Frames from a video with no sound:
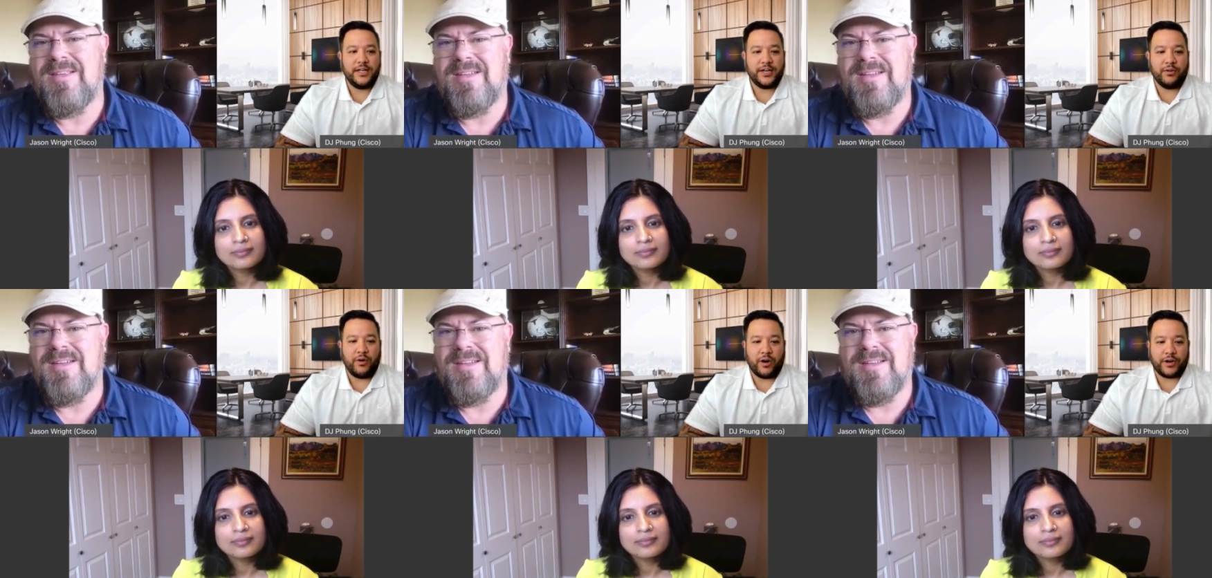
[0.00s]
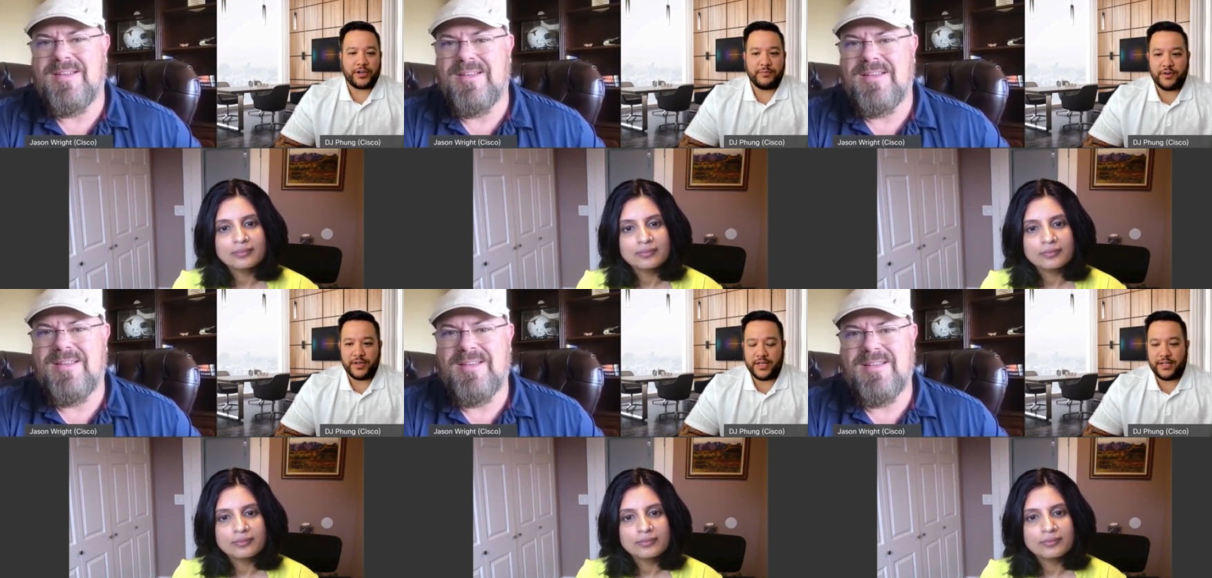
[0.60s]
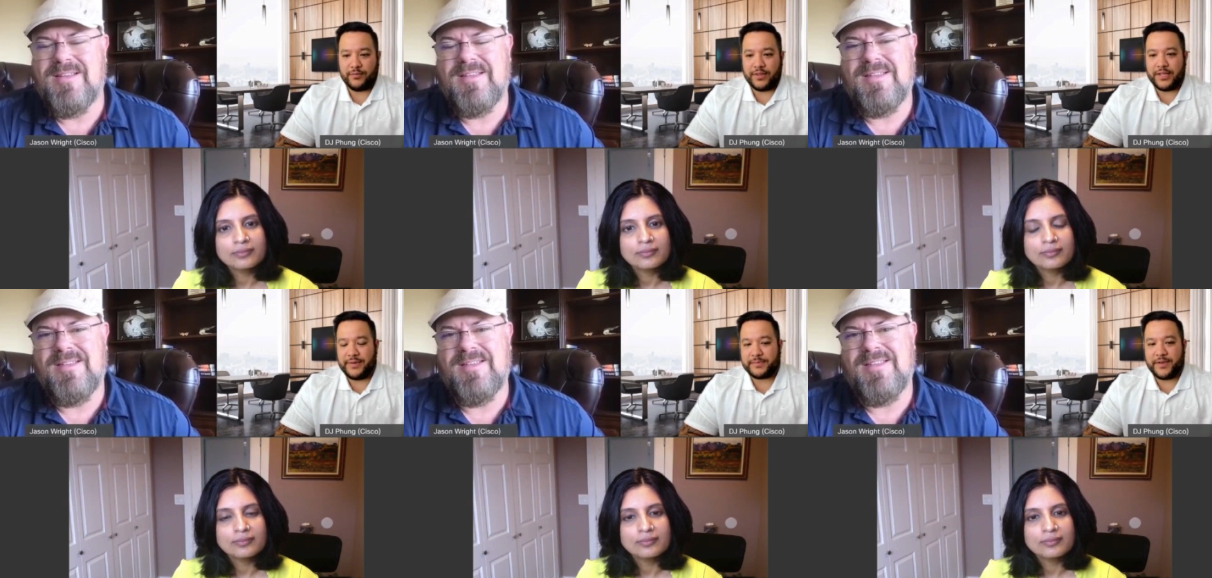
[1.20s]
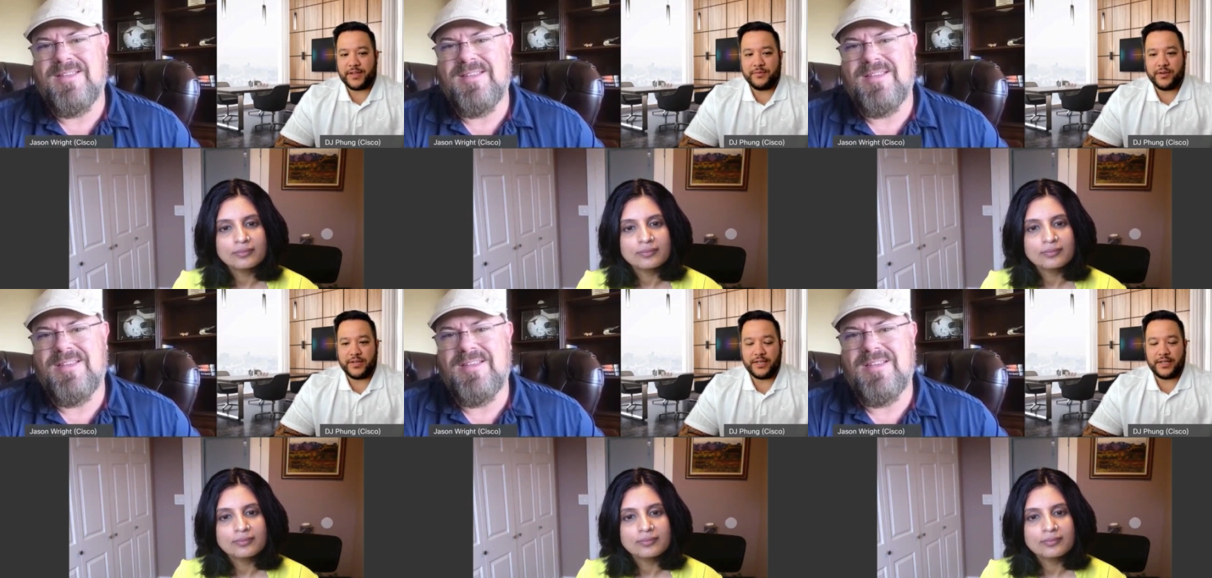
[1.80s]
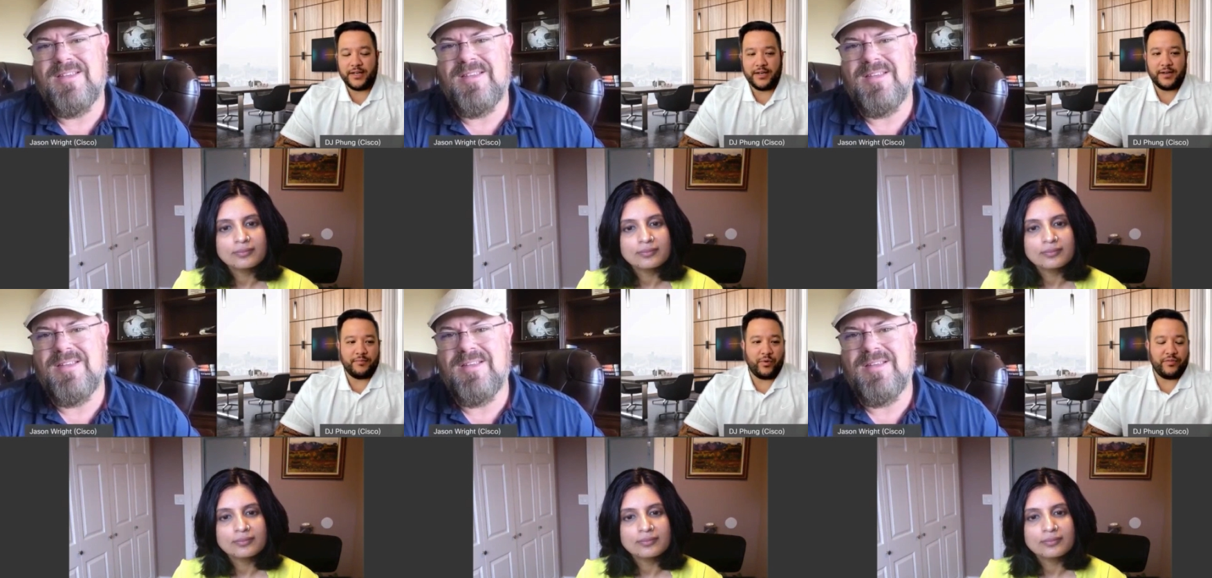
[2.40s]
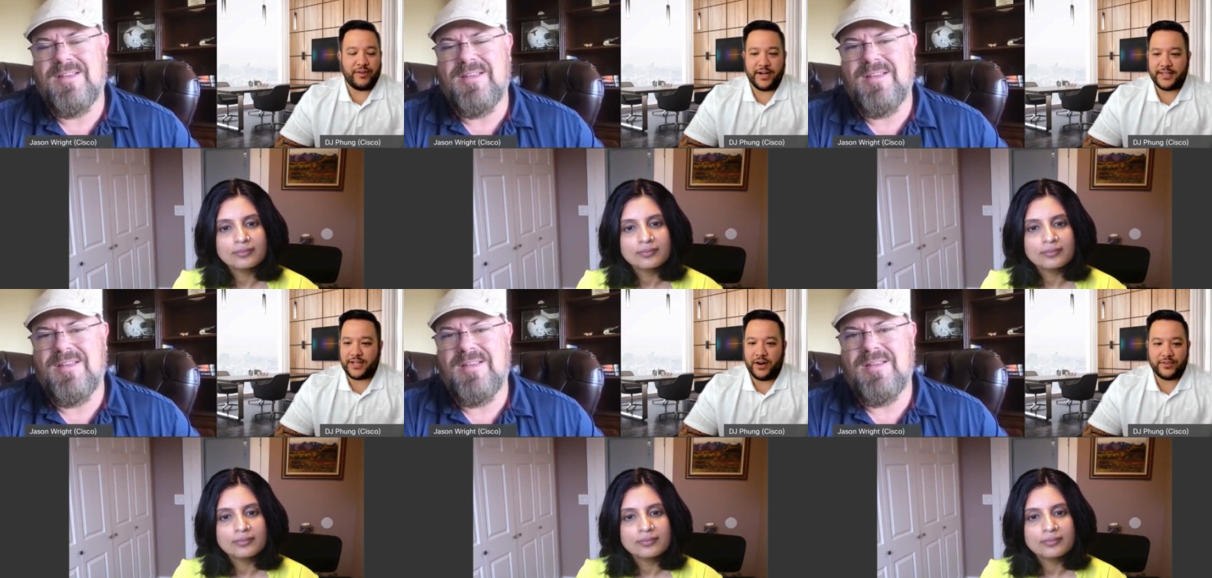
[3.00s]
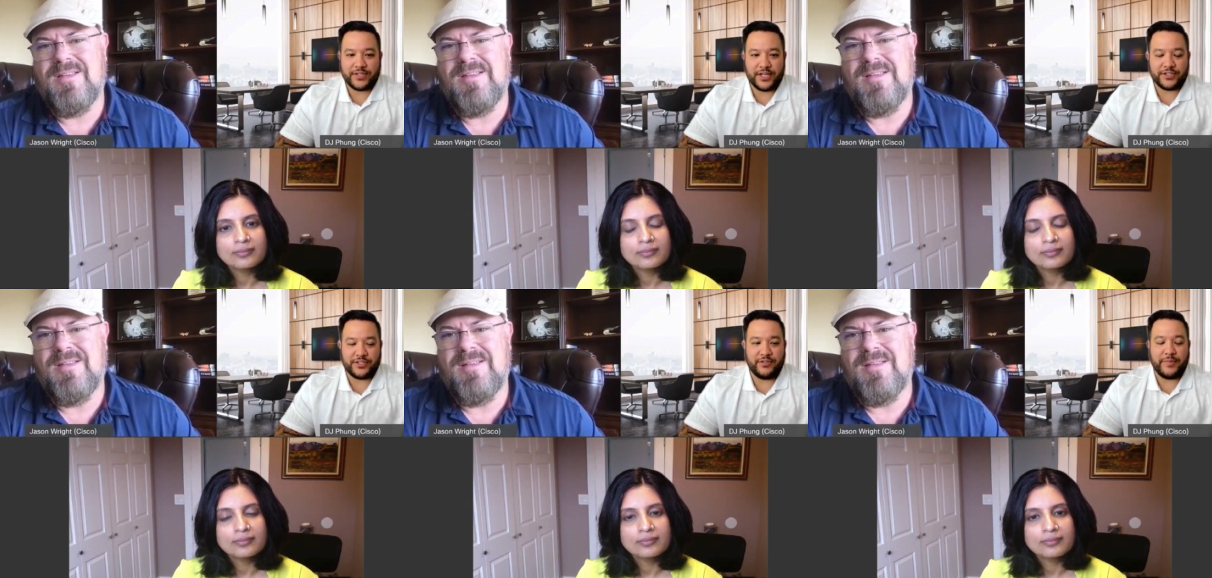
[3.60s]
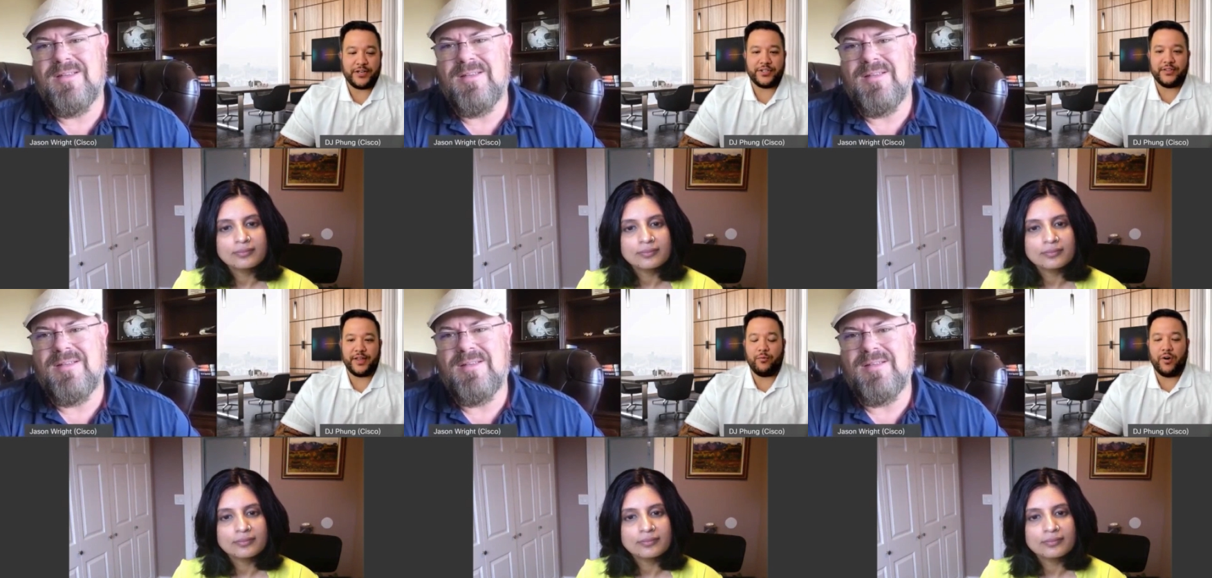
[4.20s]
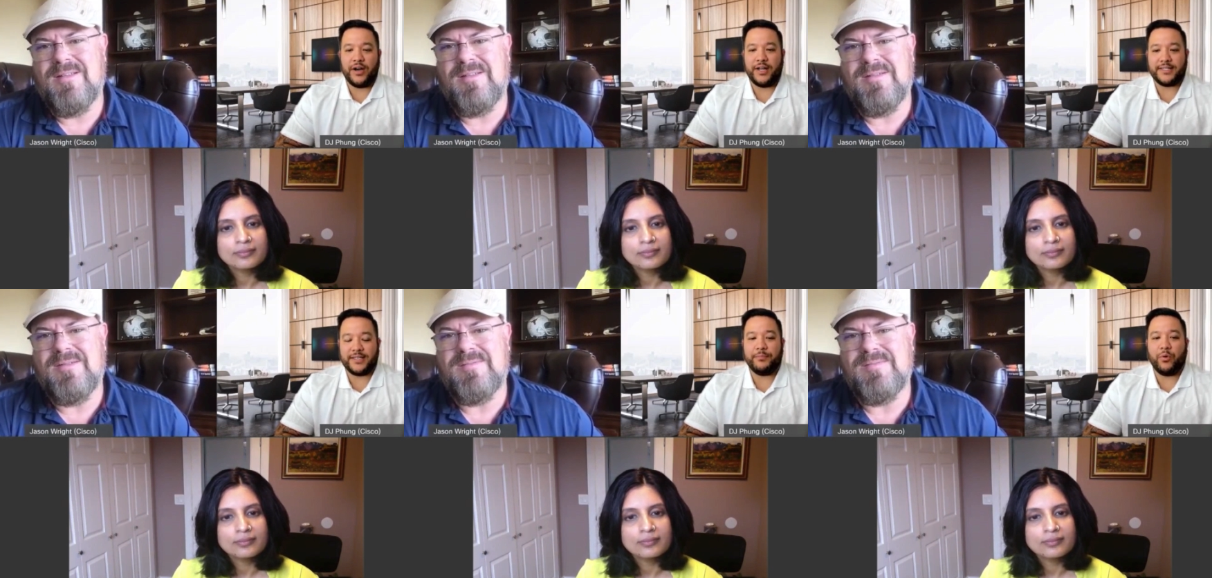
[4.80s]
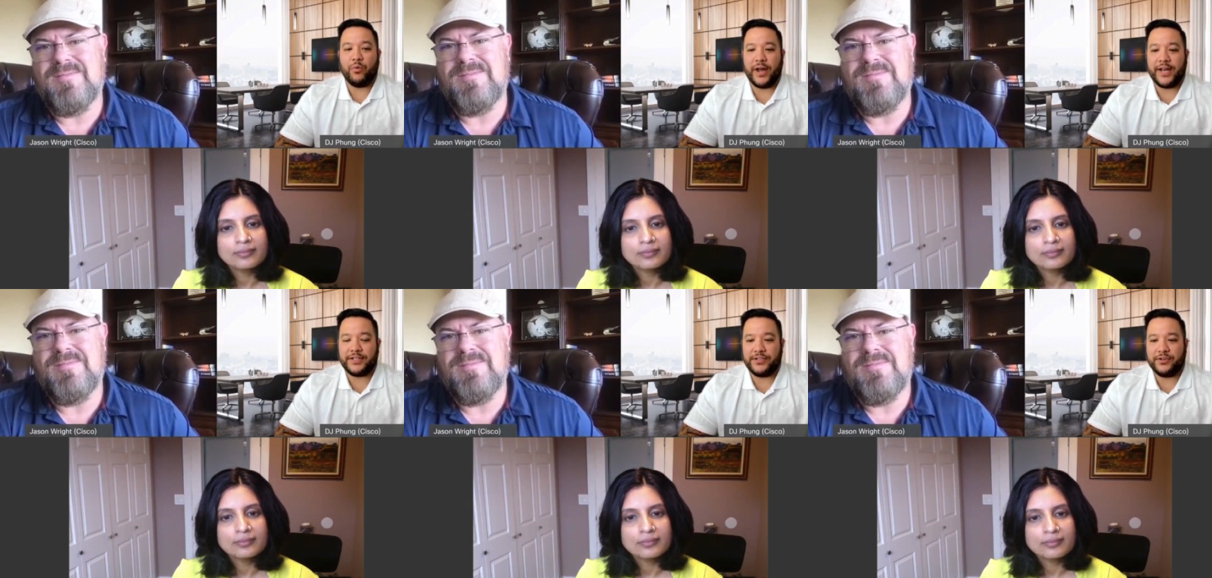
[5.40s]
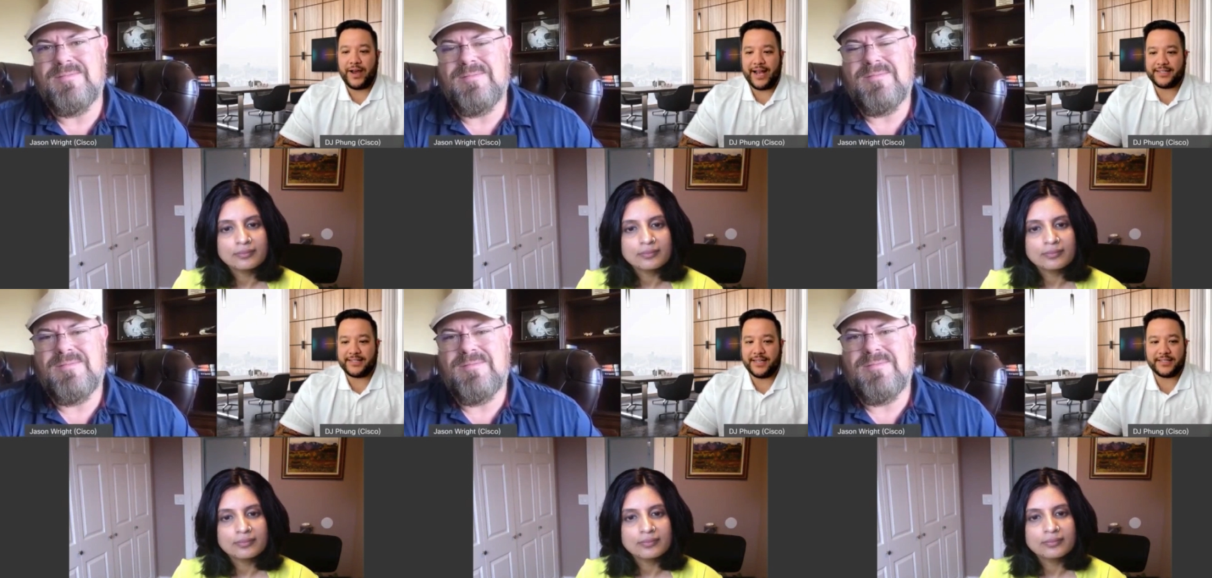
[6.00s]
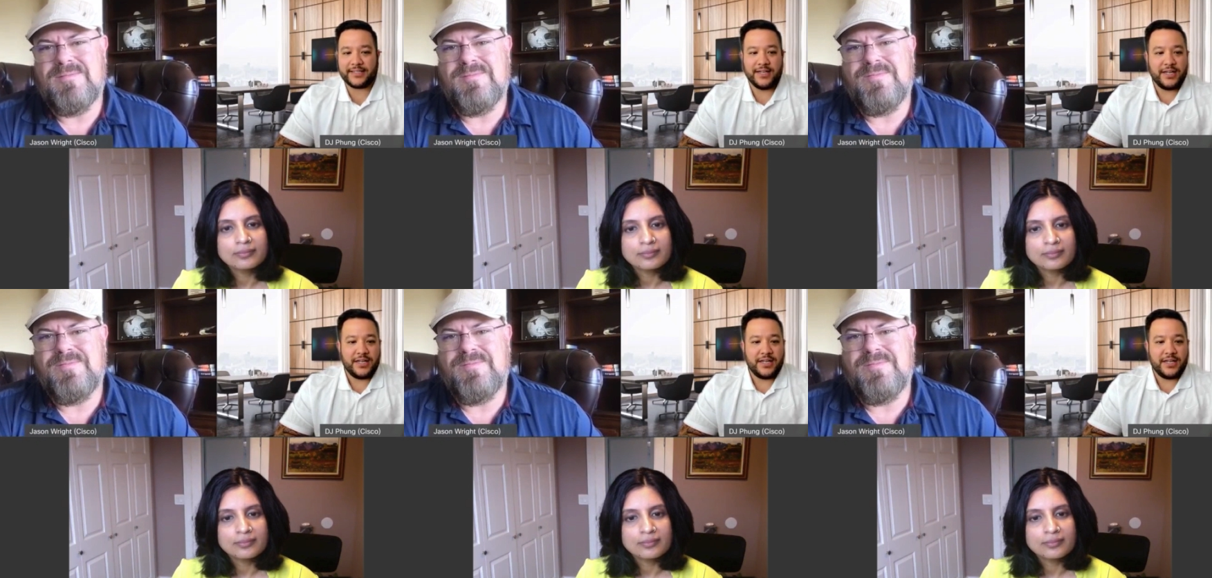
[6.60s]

Speaker 1: you know, our community with the MSP community, um, with various conversations have mentioned they want a simple way to access